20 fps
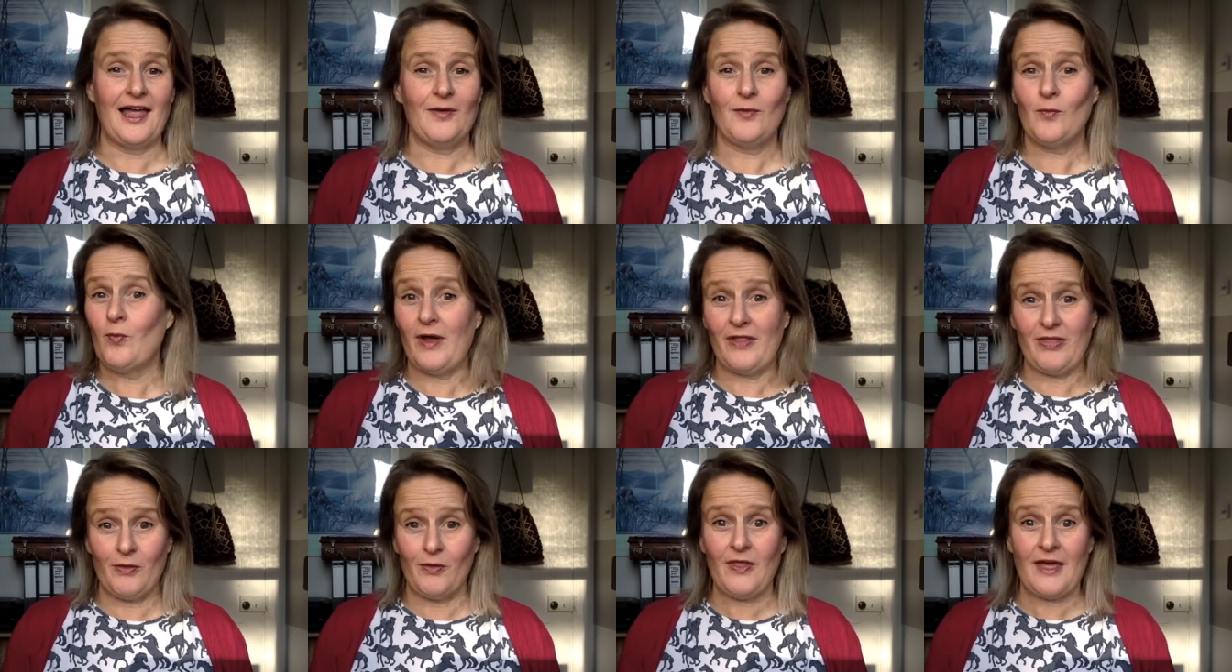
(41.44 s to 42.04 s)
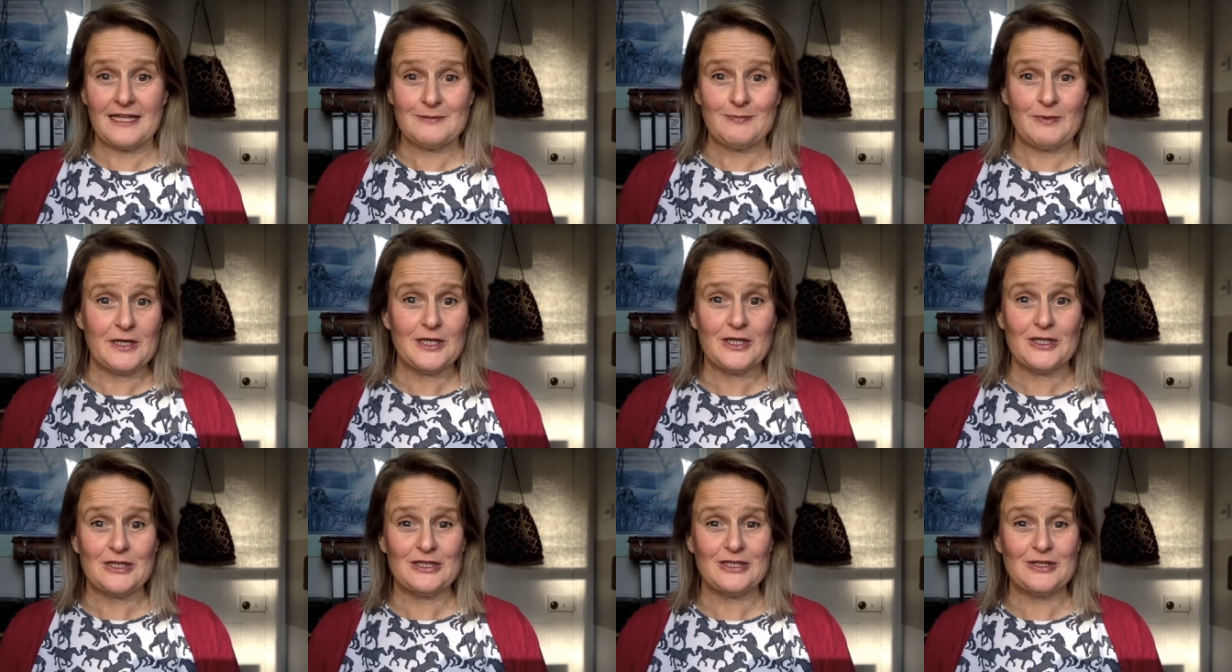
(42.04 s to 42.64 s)
whether that's
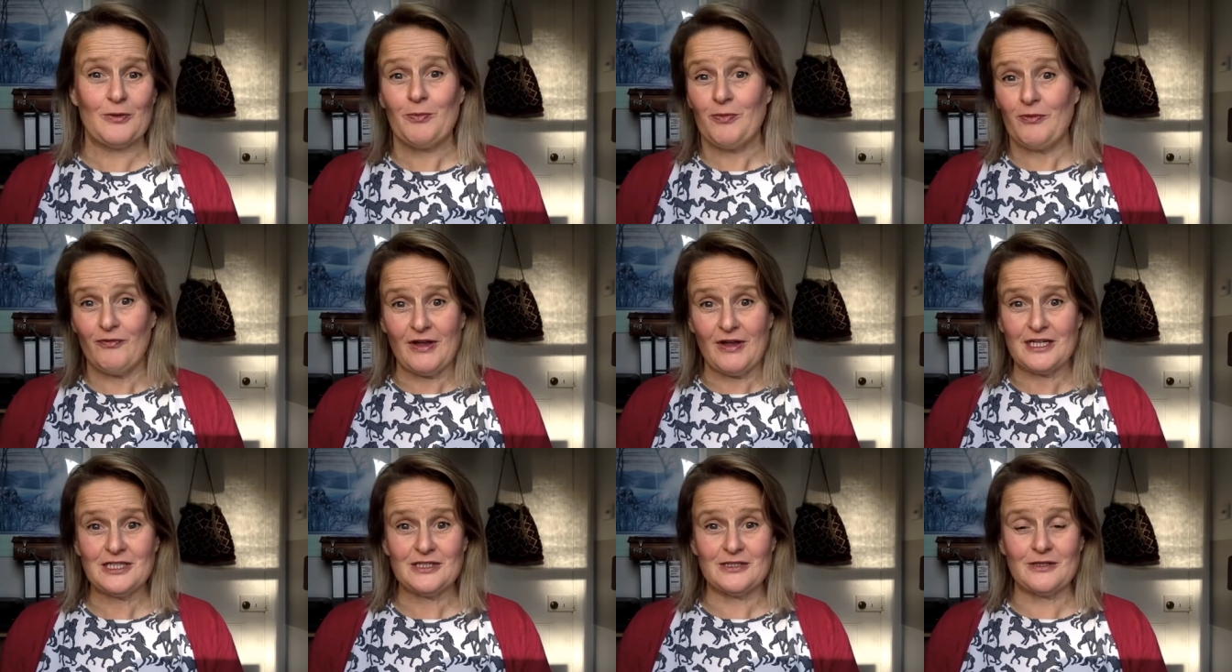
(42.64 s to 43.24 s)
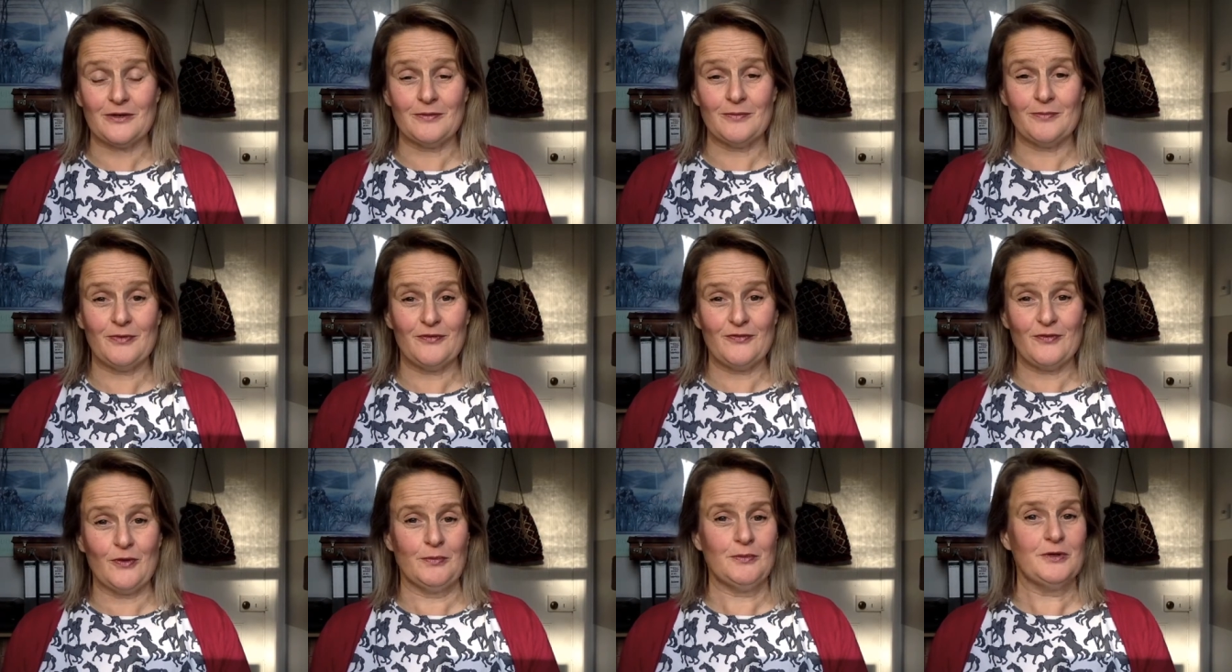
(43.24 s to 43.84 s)
because you're professional
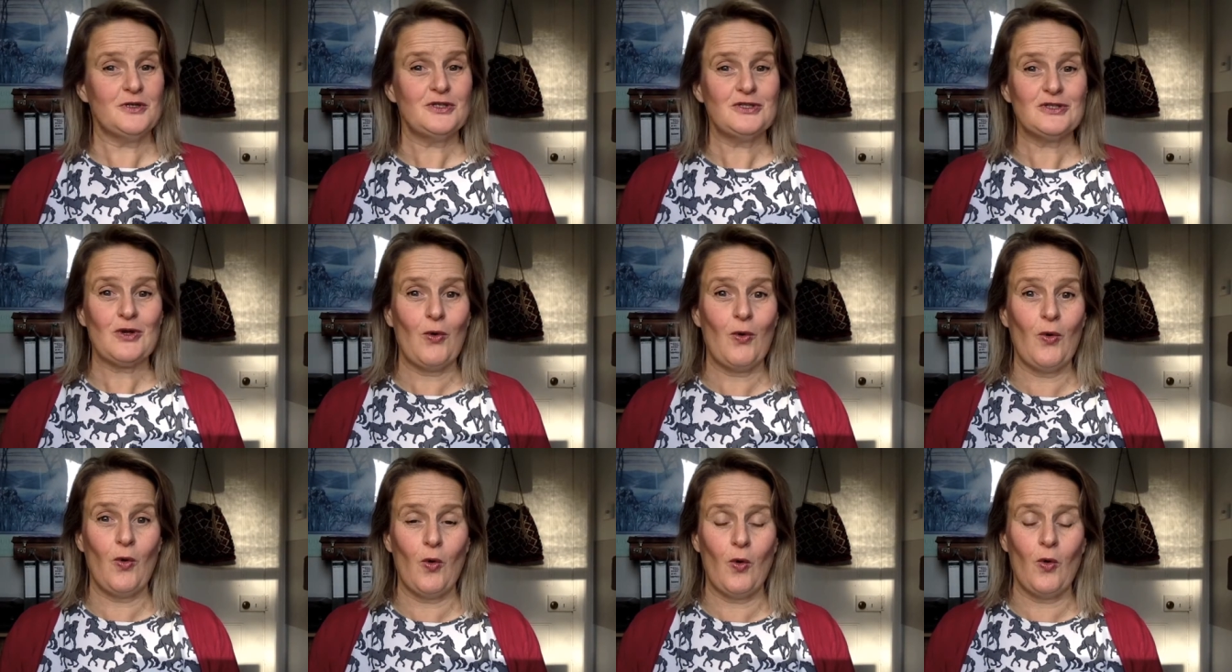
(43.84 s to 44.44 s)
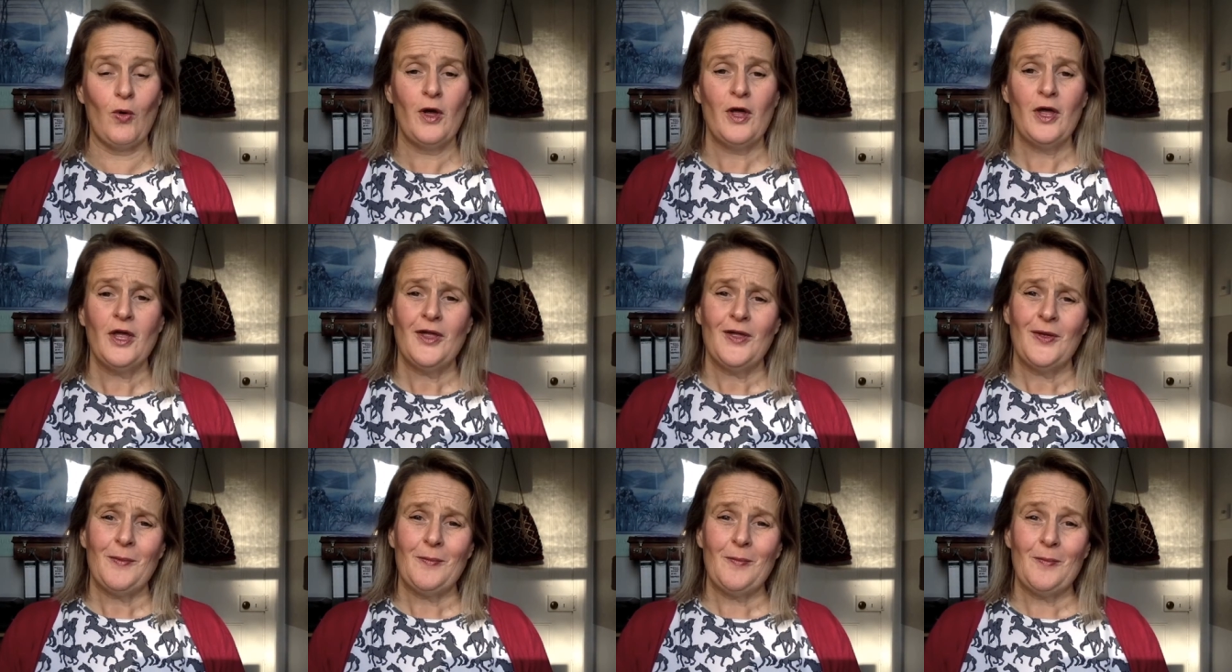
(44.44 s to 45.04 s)
performers or
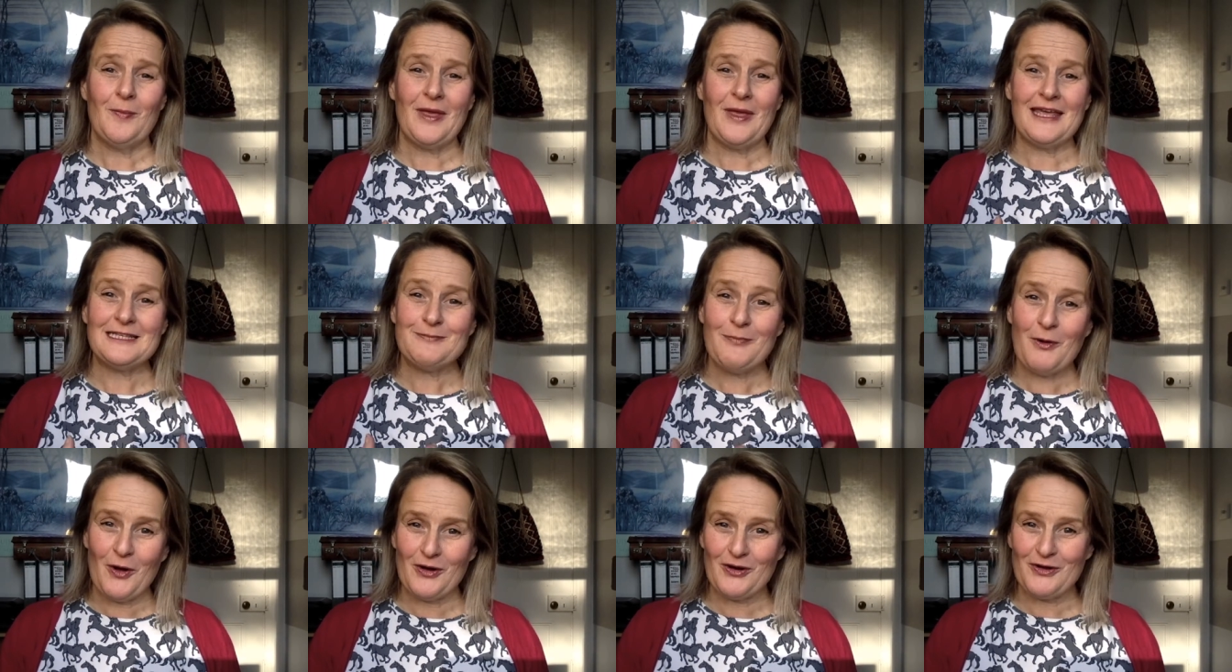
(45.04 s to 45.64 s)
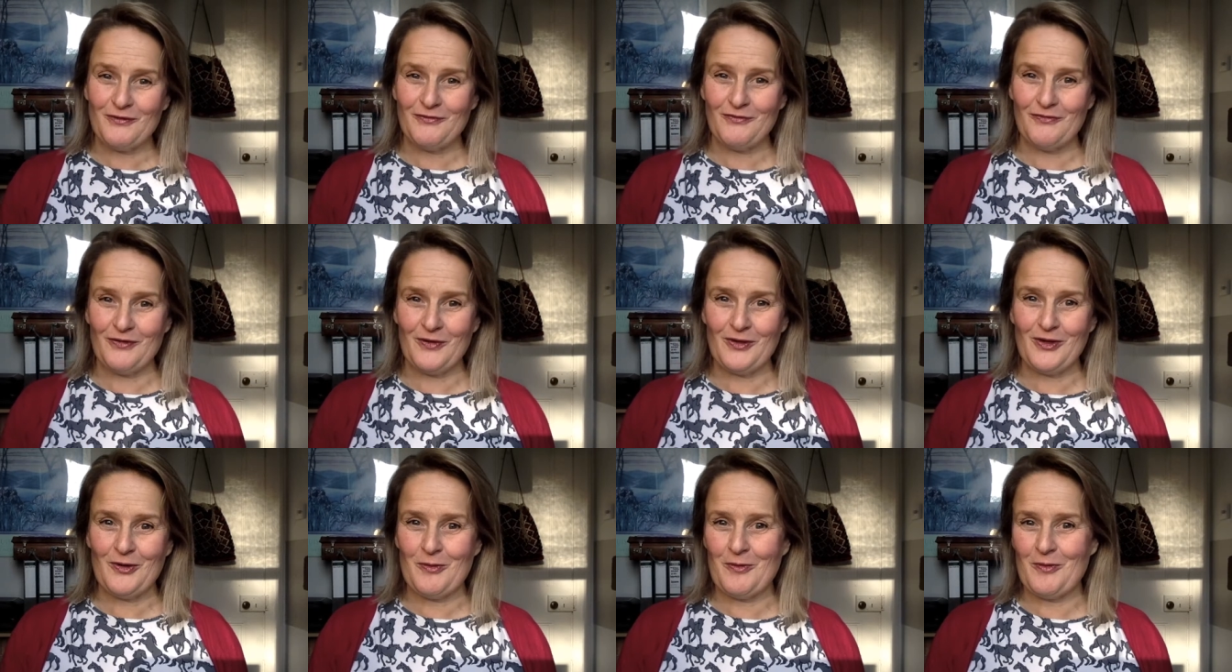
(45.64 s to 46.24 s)
it's part of
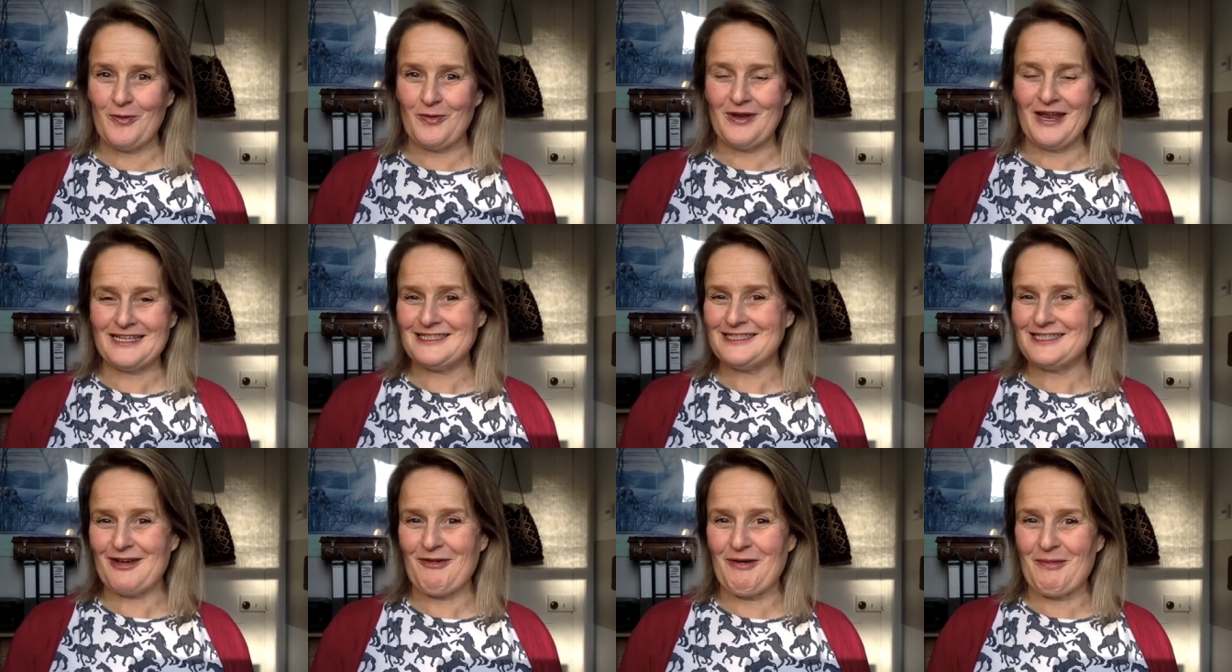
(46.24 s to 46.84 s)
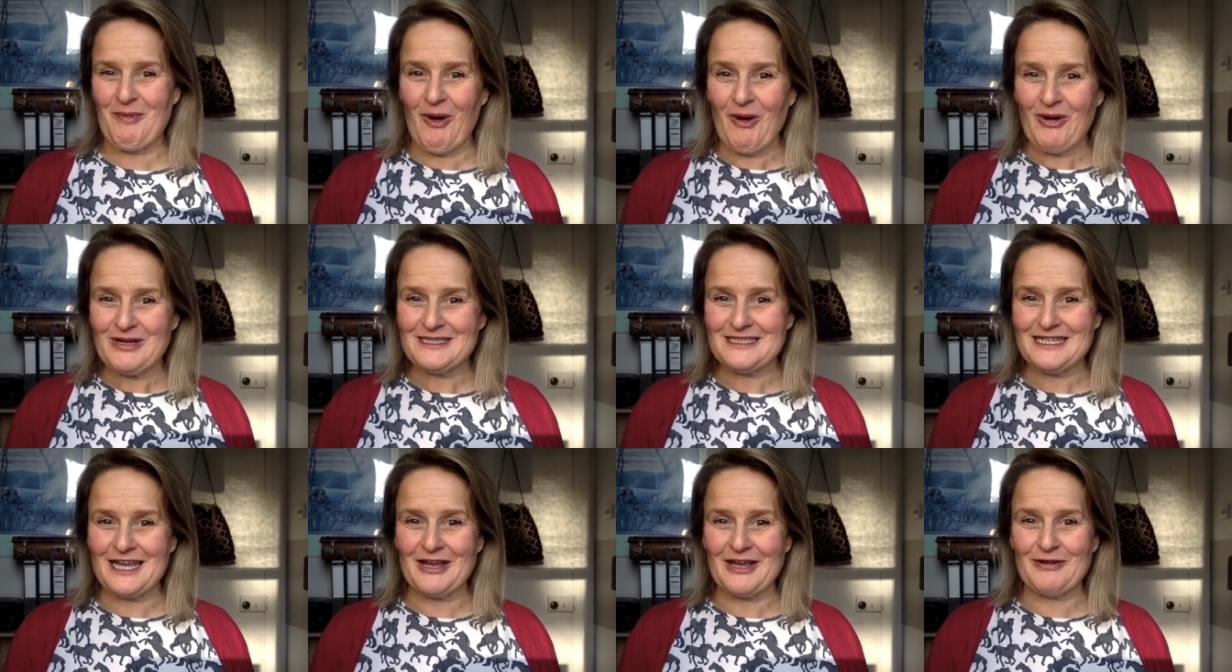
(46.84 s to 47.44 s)
your necessary
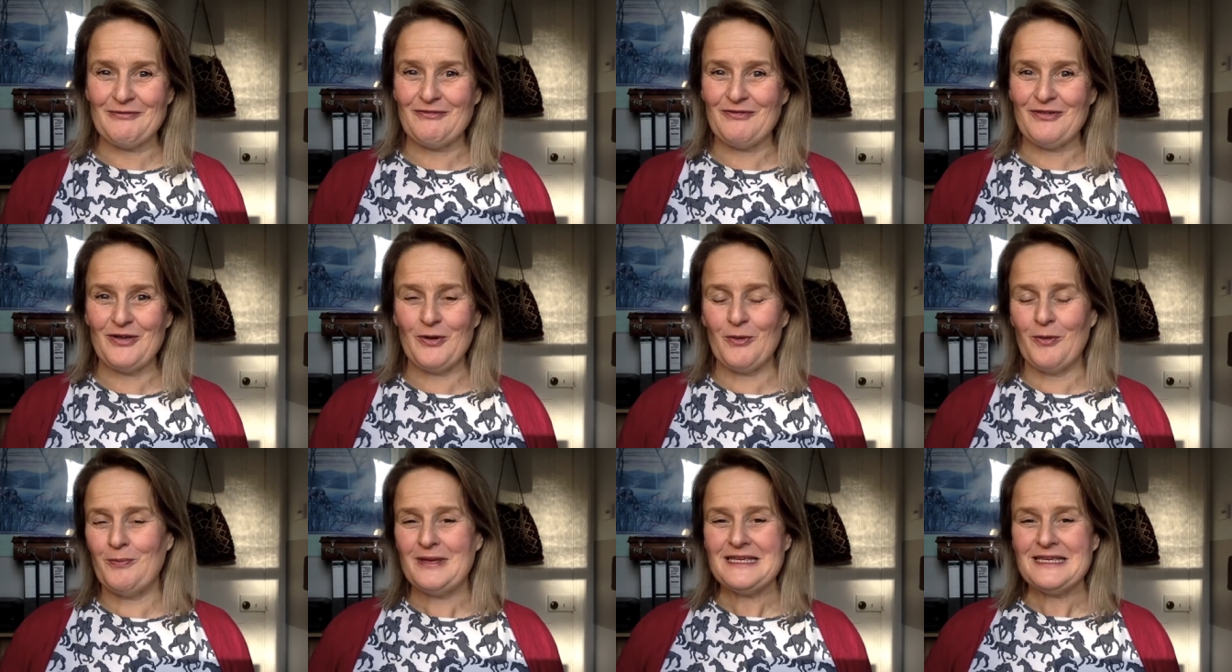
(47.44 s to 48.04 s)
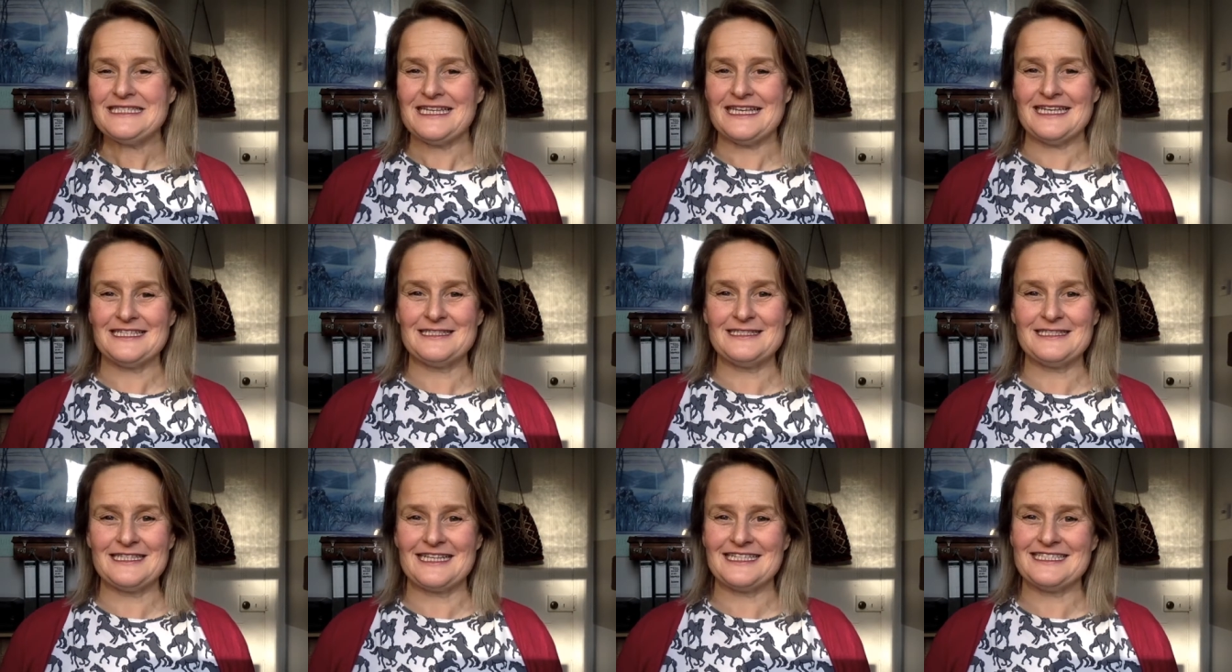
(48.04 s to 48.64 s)
marketing for your business.